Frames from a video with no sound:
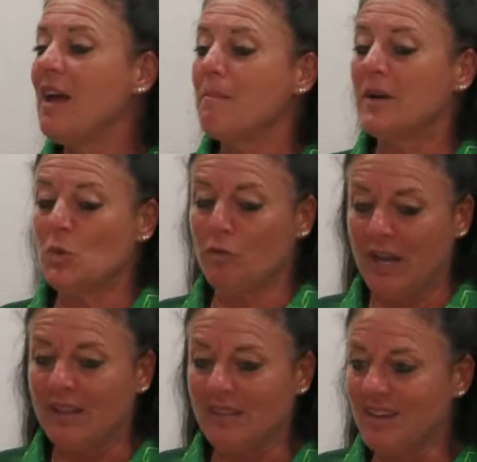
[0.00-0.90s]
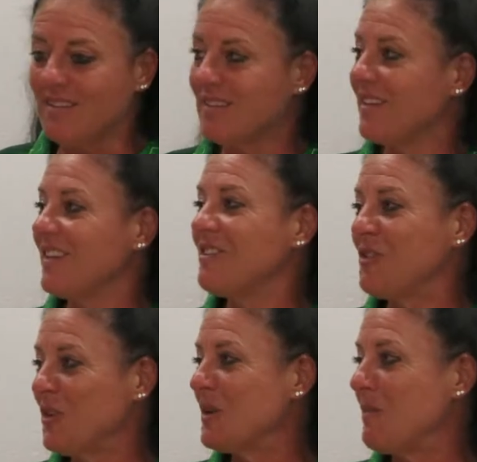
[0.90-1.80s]
but we've had these
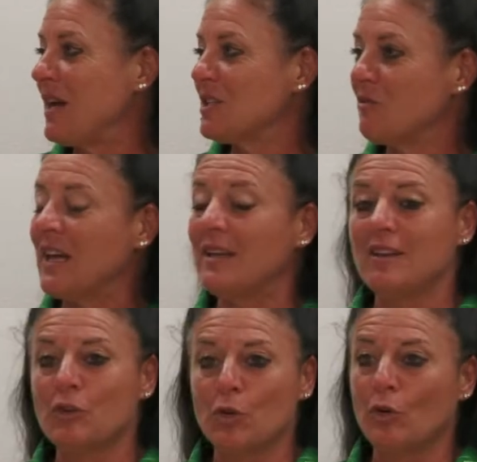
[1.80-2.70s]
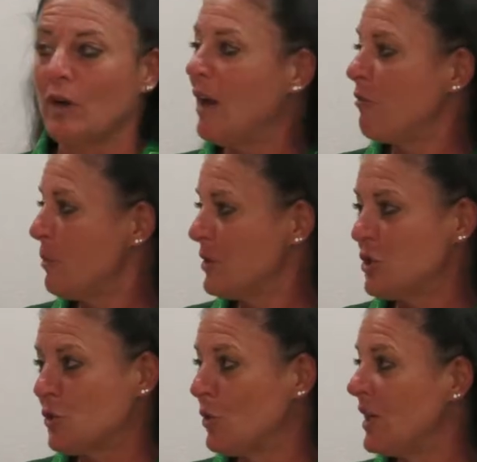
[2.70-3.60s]
certain amount of athletes who have pushed through.